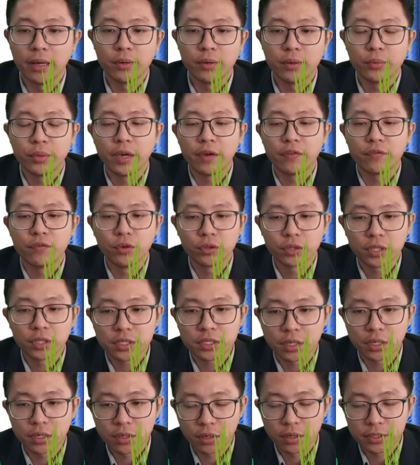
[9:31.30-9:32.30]
We have
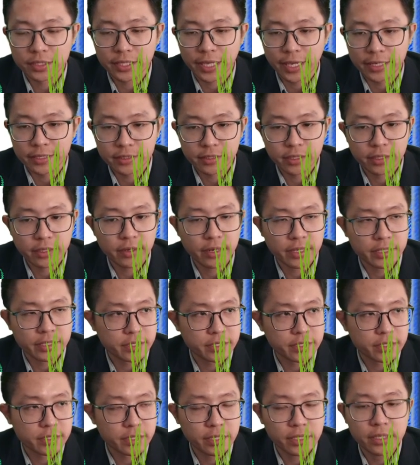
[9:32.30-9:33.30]
voltage across external
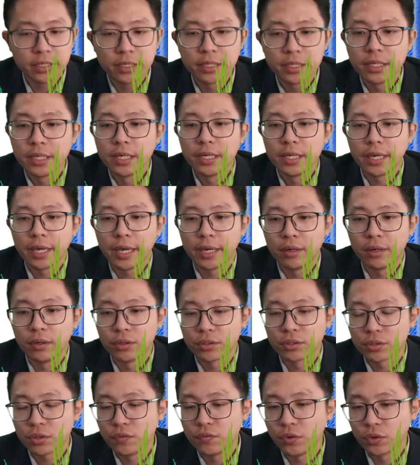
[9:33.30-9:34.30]
resistor and
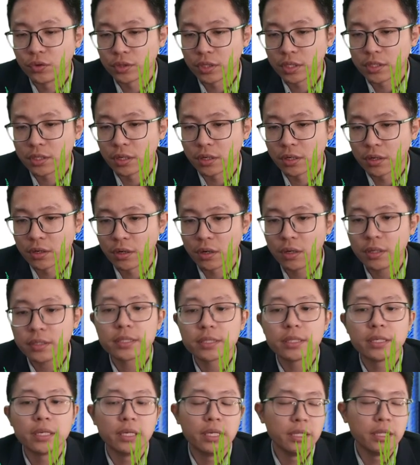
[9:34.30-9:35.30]
also voltage
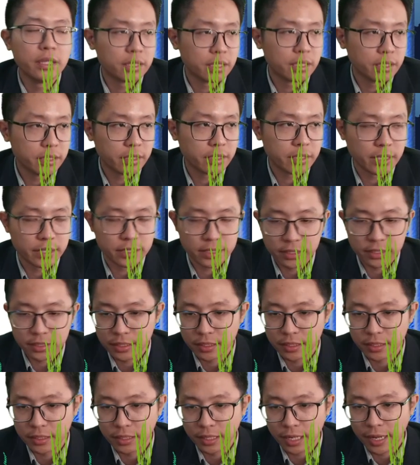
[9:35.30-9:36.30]
across internal
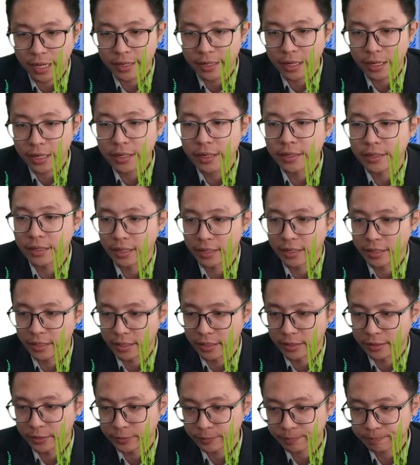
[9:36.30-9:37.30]
resistor, IR and
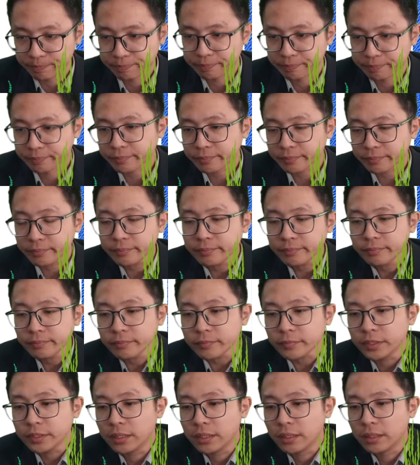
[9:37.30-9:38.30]
IR.
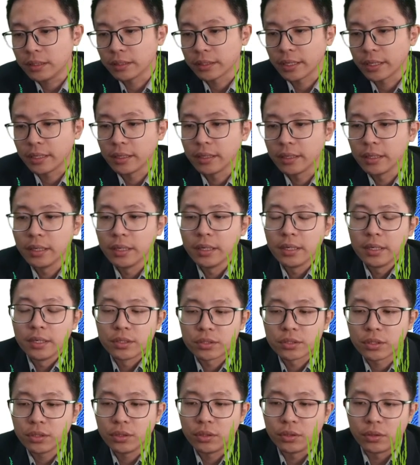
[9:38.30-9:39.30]
Okay.
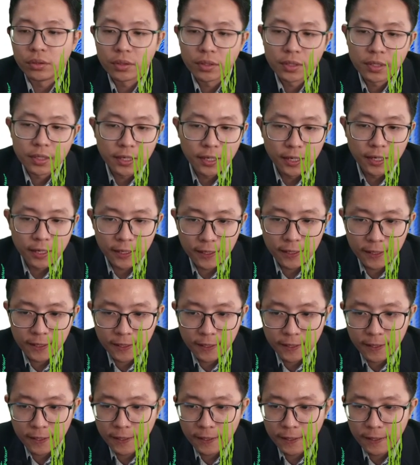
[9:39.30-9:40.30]
So
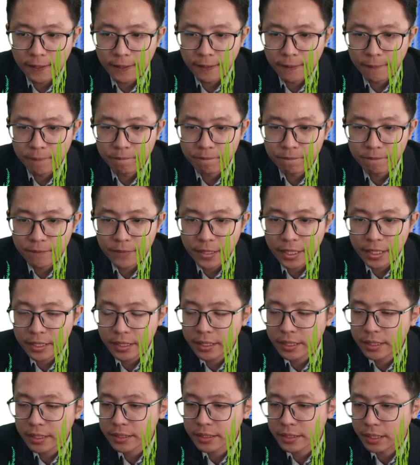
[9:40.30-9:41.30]
let
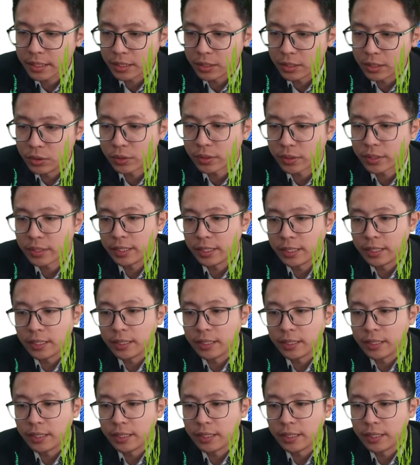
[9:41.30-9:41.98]
us look.